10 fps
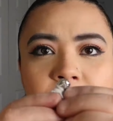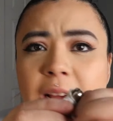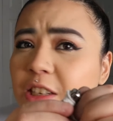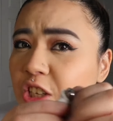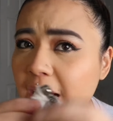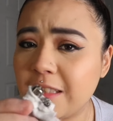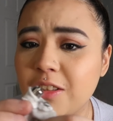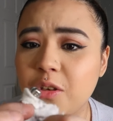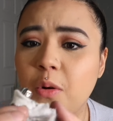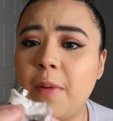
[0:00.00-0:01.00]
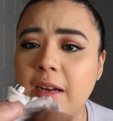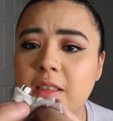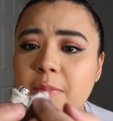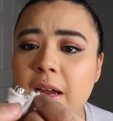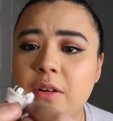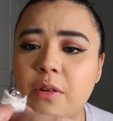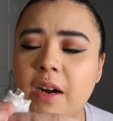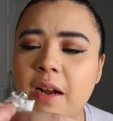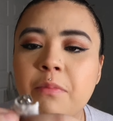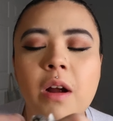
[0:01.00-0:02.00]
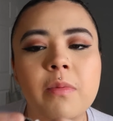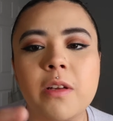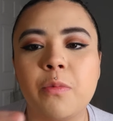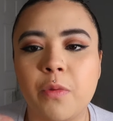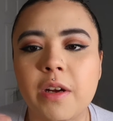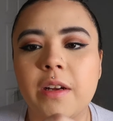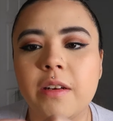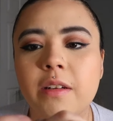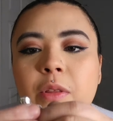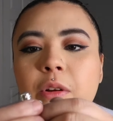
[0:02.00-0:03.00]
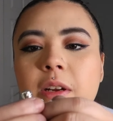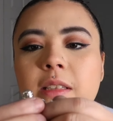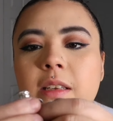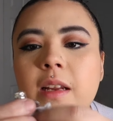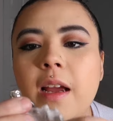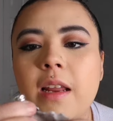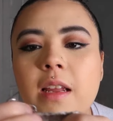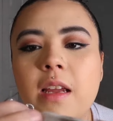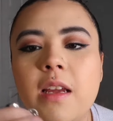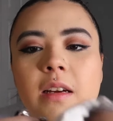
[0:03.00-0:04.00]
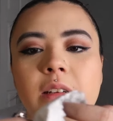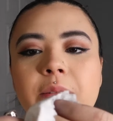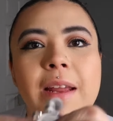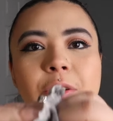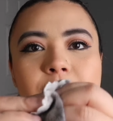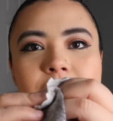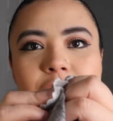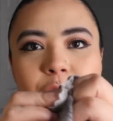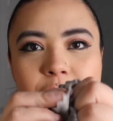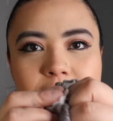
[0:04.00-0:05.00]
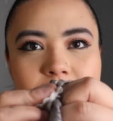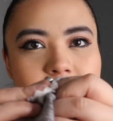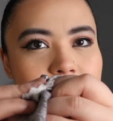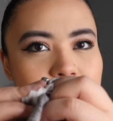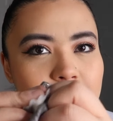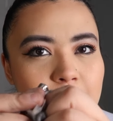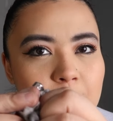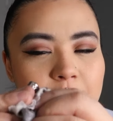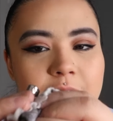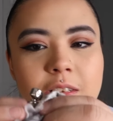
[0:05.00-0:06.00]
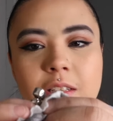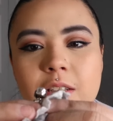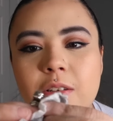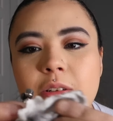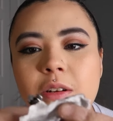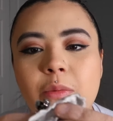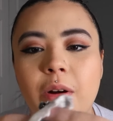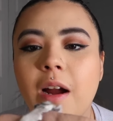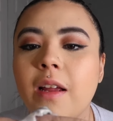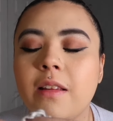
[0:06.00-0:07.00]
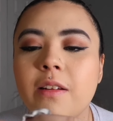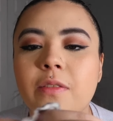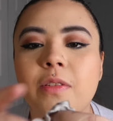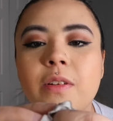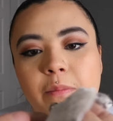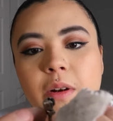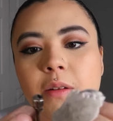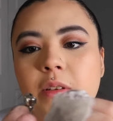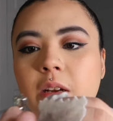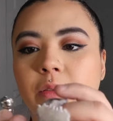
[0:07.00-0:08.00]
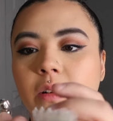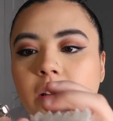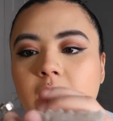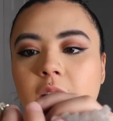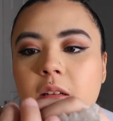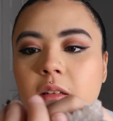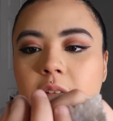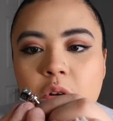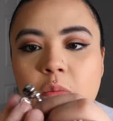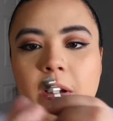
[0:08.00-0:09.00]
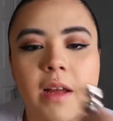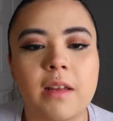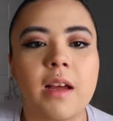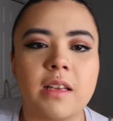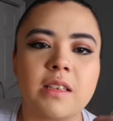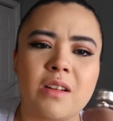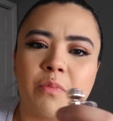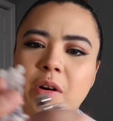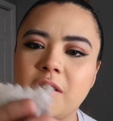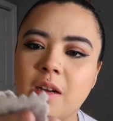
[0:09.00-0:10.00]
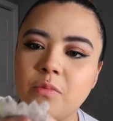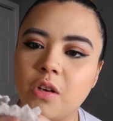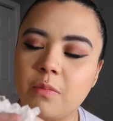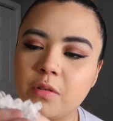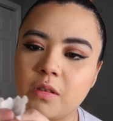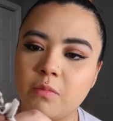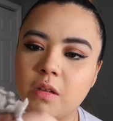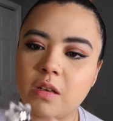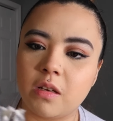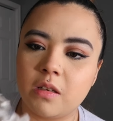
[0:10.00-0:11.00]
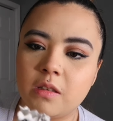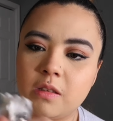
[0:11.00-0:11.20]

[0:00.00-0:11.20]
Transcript: If I had a chance to go back to Pandora, I probably would. But there isn't any Pandora stores close to where I live, but I would definitely go back as like a part-time job or something.